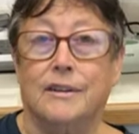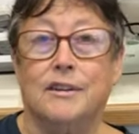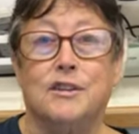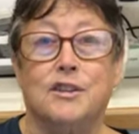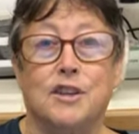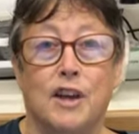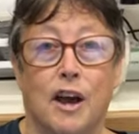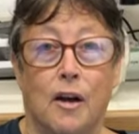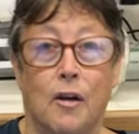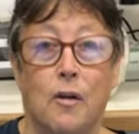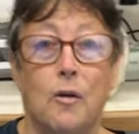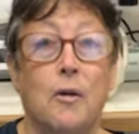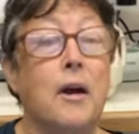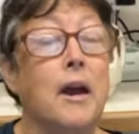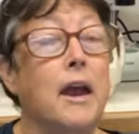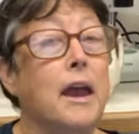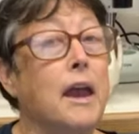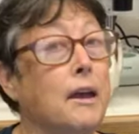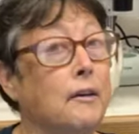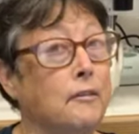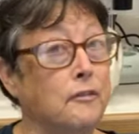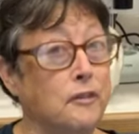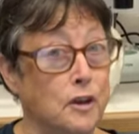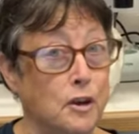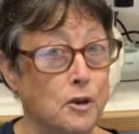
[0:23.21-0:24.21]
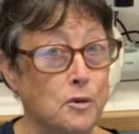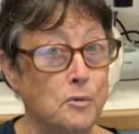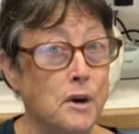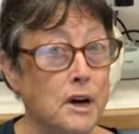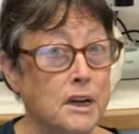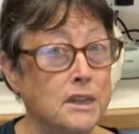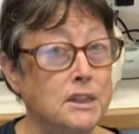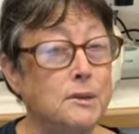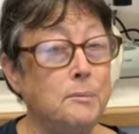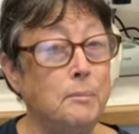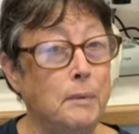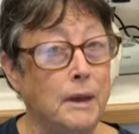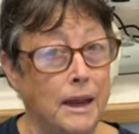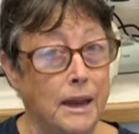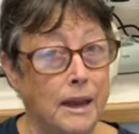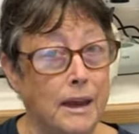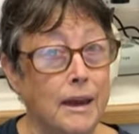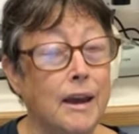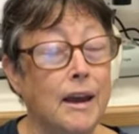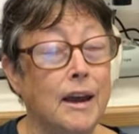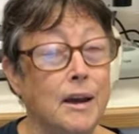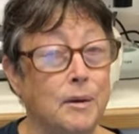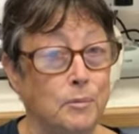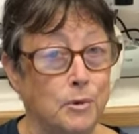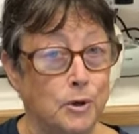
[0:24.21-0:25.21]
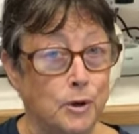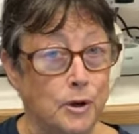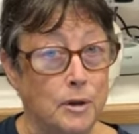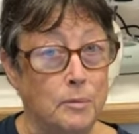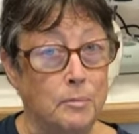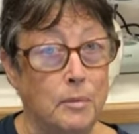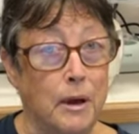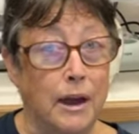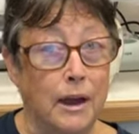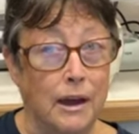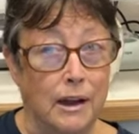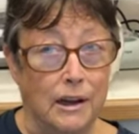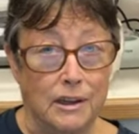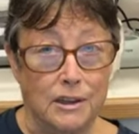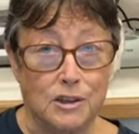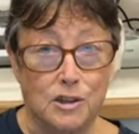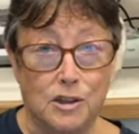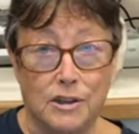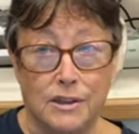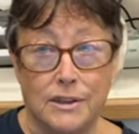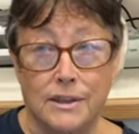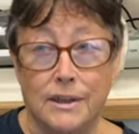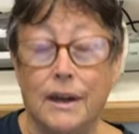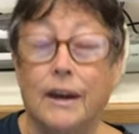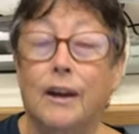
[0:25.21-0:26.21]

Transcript: So if you want to be a marine biologist